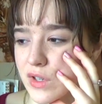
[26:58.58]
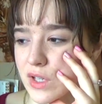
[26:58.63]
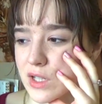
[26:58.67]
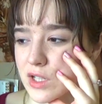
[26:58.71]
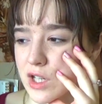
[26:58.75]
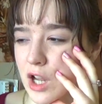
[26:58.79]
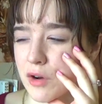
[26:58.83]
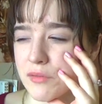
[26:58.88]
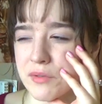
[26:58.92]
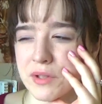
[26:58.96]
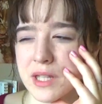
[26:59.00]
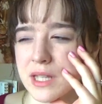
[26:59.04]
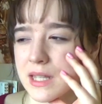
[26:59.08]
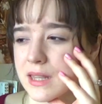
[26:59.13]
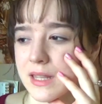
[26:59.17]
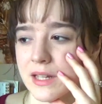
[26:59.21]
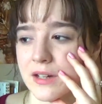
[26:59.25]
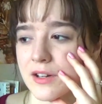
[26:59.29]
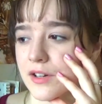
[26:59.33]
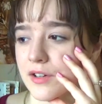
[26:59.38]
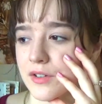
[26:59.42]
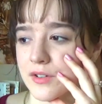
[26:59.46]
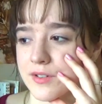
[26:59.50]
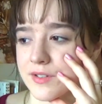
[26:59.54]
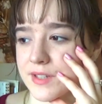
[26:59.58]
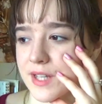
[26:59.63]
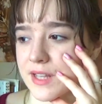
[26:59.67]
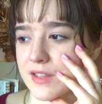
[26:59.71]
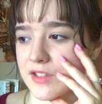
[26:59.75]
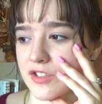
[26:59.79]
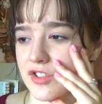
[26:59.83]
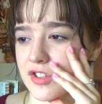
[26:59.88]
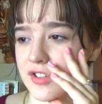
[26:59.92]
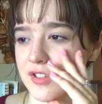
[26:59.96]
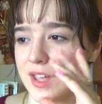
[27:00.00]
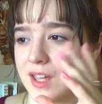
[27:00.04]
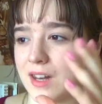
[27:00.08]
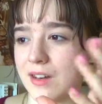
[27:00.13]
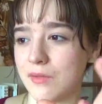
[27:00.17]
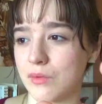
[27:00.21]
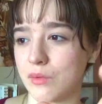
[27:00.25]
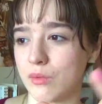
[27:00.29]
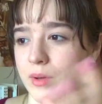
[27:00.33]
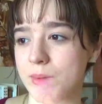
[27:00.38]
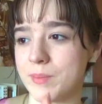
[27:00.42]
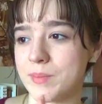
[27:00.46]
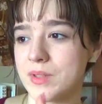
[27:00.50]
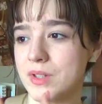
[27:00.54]
not really lyrical sense, just kind of
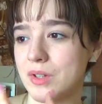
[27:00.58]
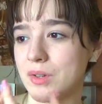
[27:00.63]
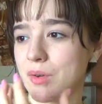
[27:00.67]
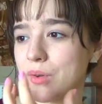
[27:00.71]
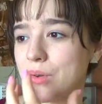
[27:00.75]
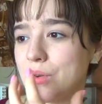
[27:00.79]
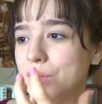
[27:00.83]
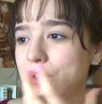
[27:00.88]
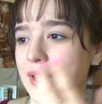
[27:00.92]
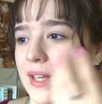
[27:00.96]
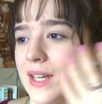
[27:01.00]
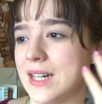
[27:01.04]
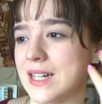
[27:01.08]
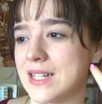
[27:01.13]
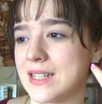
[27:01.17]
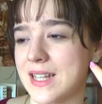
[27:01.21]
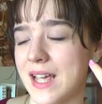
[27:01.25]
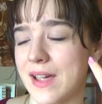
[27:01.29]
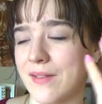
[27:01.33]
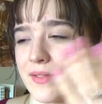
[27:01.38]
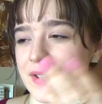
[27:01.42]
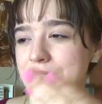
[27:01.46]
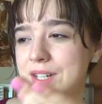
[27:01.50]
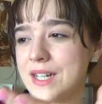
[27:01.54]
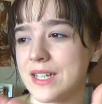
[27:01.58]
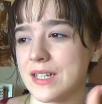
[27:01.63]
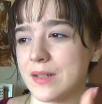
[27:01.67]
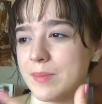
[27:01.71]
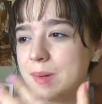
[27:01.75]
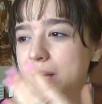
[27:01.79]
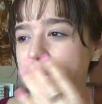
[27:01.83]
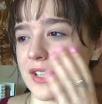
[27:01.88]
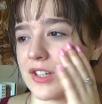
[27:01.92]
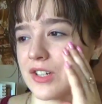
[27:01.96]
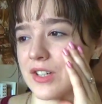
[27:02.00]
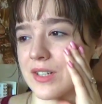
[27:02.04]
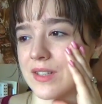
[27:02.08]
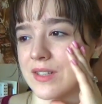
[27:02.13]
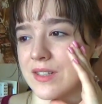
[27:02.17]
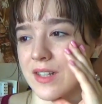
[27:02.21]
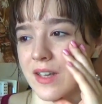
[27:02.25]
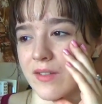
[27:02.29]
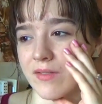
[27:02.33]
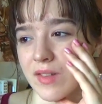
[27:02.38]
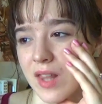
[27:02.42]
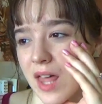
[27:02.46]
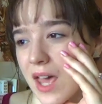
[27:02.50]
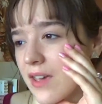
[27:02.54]
whimsical in its everyday depictions
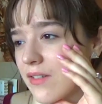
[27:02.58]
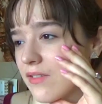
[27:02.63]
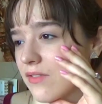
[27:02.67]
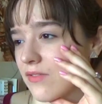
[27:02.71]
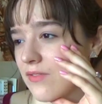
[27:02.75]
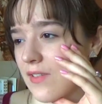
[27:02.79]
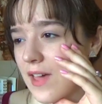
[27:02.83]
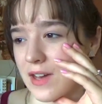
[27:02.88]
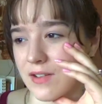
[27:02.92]
of life